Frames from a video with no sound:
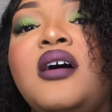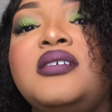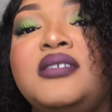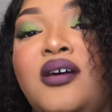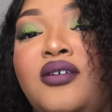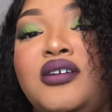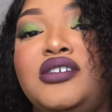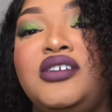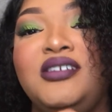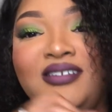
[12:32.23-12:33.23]
I sound
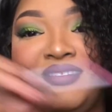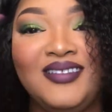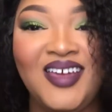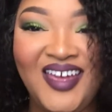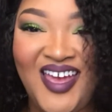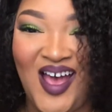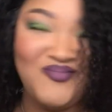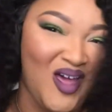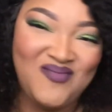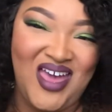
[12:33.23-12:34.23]
country.
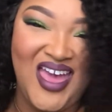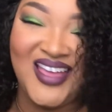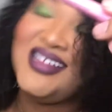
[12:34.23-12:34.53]
I'm not mad.